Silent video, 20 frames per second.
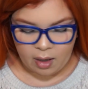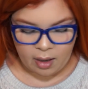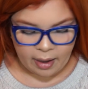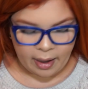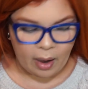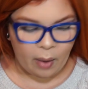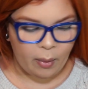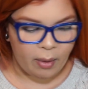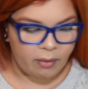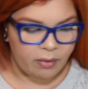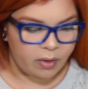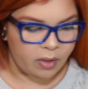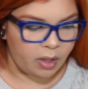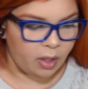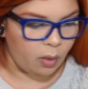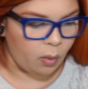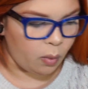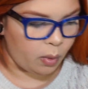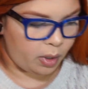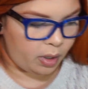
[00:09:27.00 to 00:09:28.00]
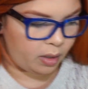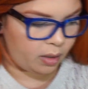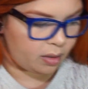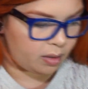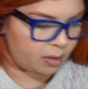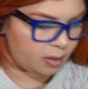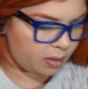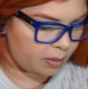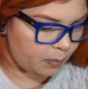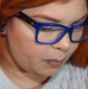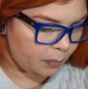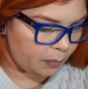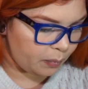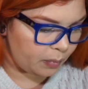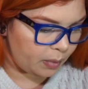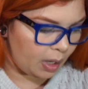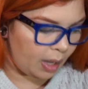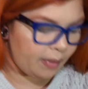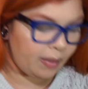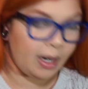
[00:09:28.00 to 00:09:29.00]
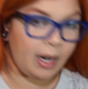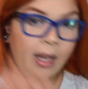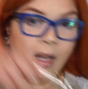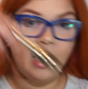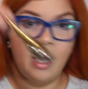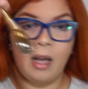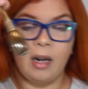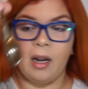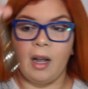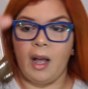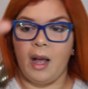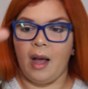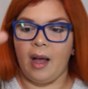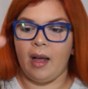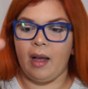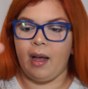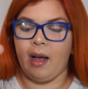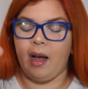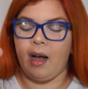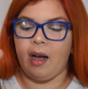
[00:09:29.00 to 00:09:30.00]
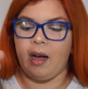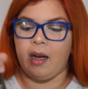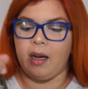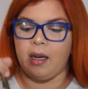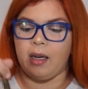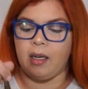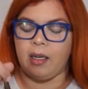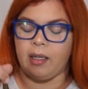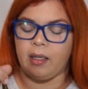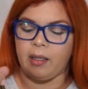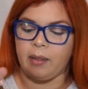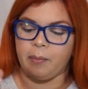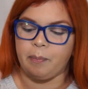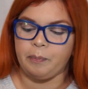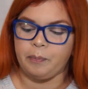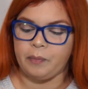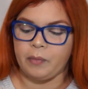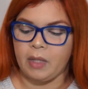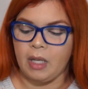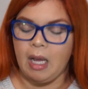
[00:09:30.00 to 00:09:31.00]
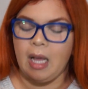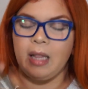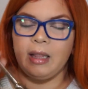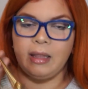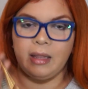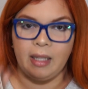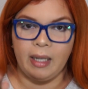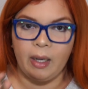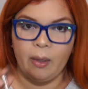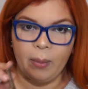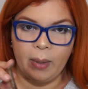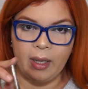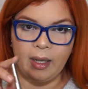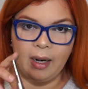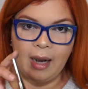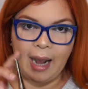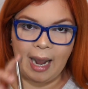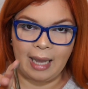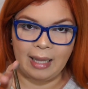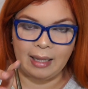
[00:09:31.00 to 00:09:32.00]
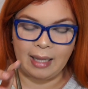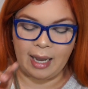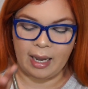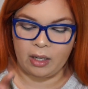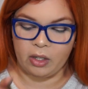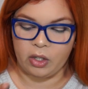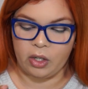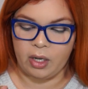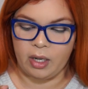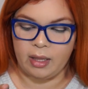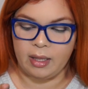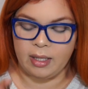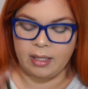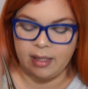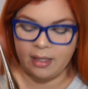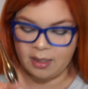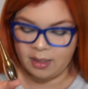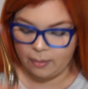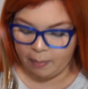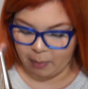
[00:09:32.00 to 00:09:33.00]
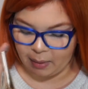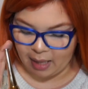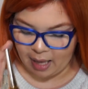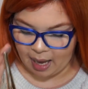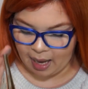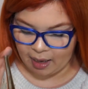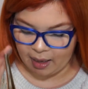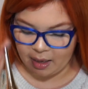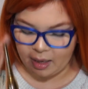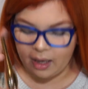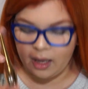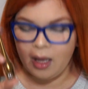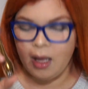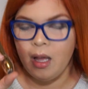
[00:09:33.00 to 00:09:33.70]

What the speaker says: how everything works. And then I got a liquid eyeliner, and this is black.